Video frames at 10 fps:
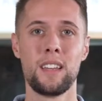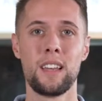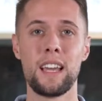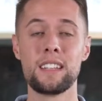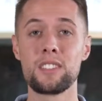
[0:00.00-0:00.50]

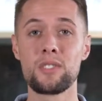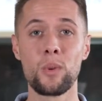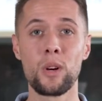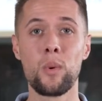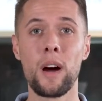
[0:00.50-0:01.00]
It doesn't
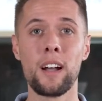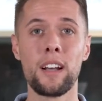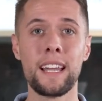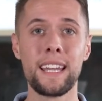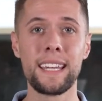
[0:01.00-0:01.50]
require
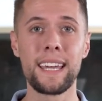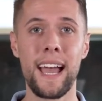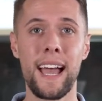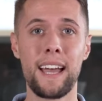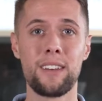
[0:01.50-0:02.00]
any
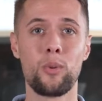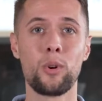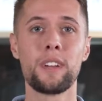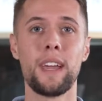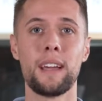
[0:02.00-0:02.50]
CAD or
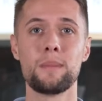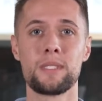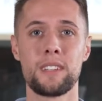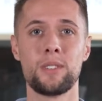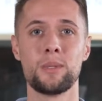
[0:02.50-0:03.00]
CAM
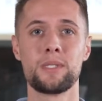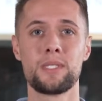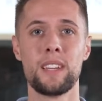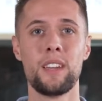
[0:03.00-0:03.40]
skills